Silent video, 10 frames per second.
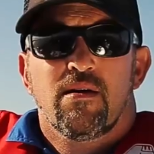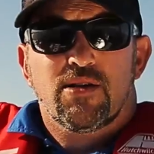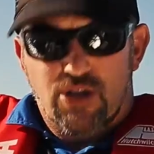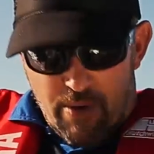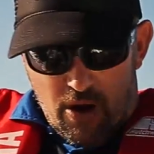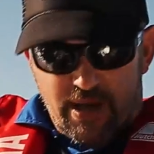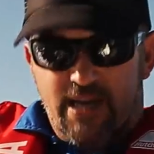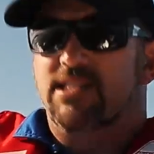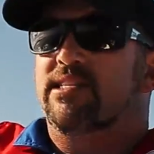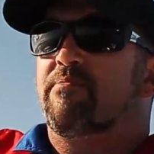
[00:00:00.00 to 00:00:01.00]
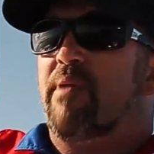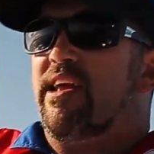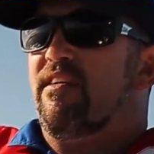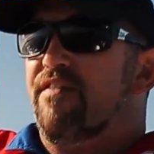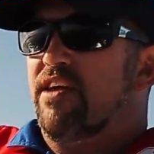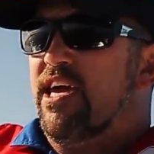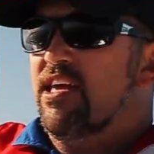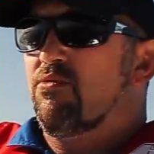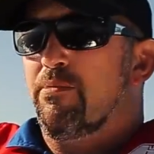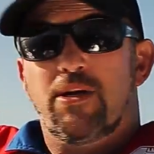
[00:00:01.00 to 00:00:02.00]
So I'm holding a stick bait outfit here
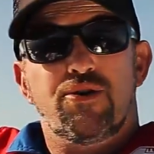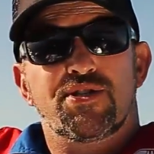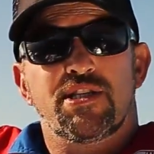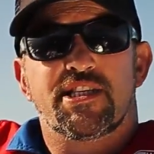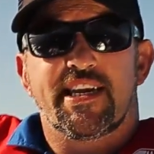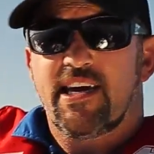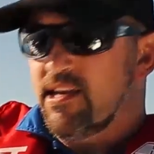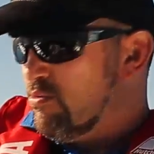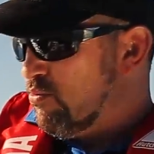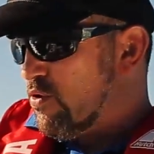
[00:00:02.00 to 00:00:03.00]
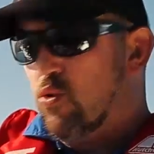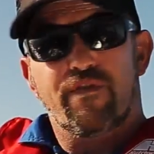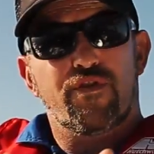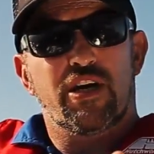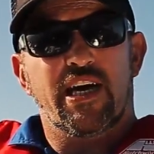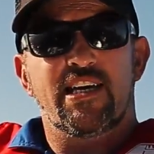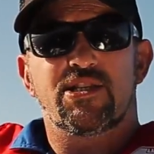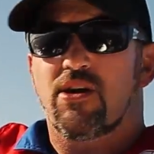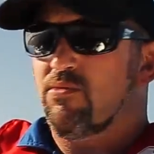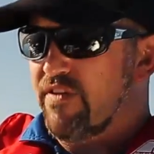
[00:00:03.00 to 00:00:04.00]
that we've been using today, and we've caught a few kingies
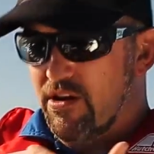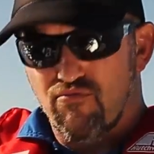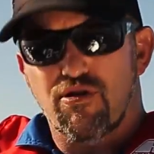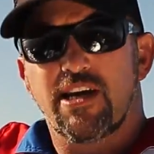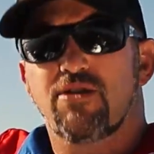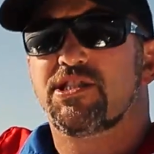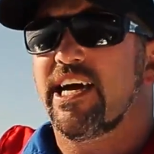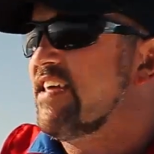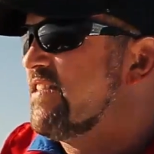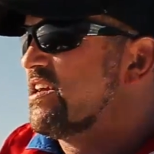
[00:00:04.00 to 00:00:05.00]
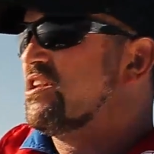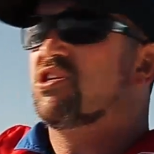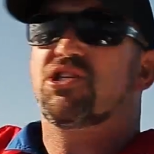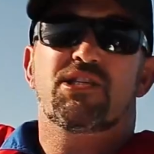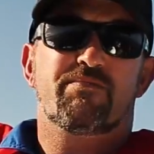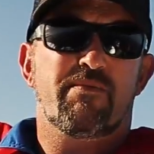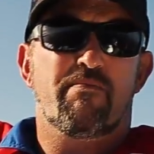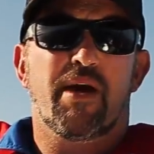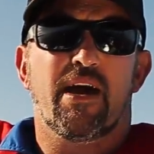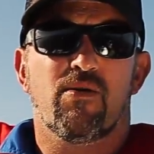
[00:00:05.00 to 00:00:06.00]
on it. We've had a really good day and the conditions have been
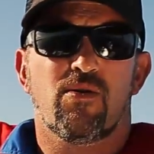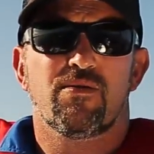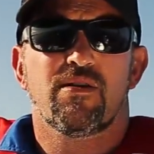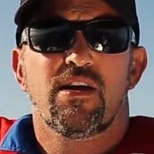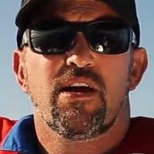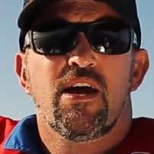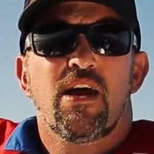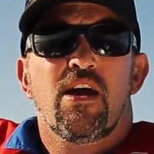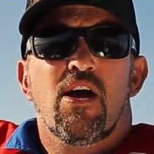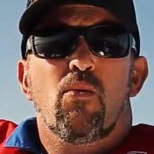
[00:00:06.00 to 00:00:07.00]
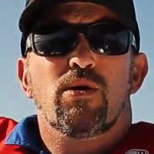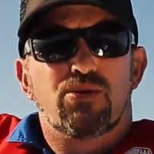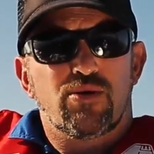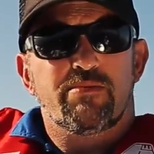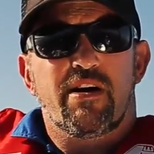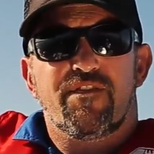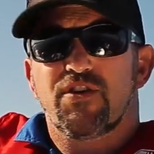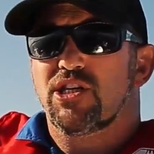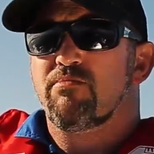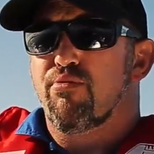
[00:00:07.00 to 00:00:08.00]
bang on. We talked about
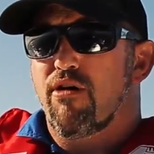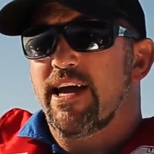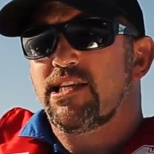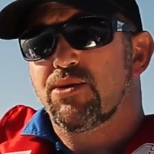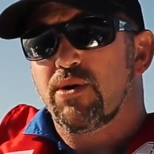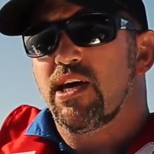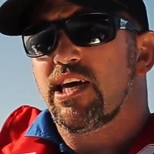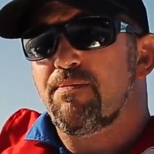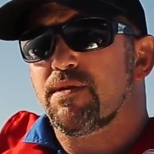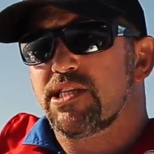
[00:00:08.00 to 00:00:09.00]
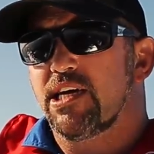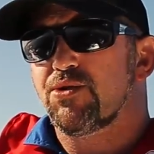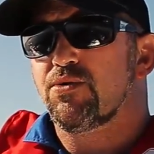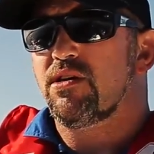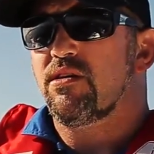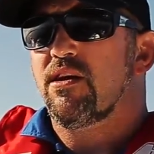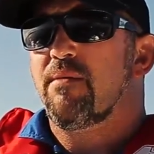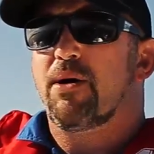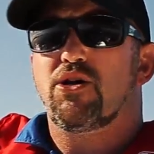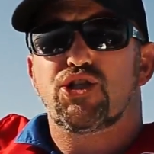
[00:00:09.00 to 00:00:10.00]
fishing braid so we can keep in touch with it,
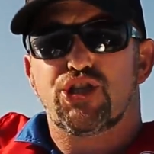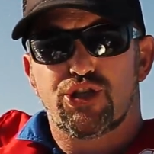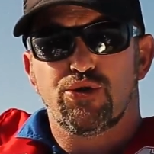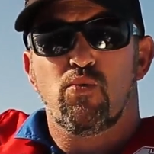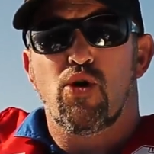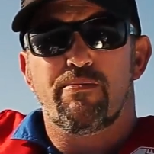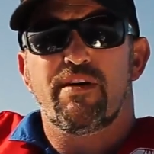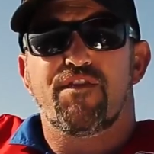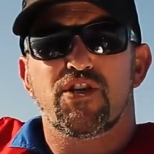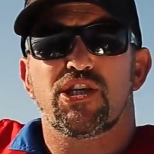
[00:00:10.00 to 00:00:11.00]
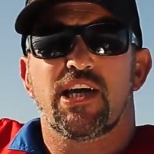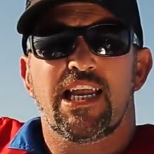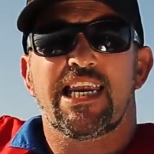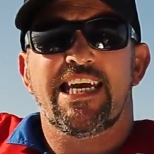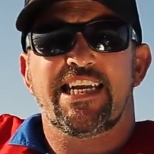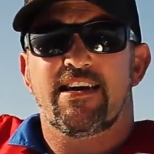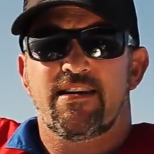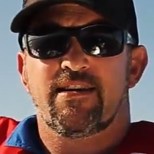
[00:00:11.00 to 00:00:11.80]
but you still want to be fishing a leader.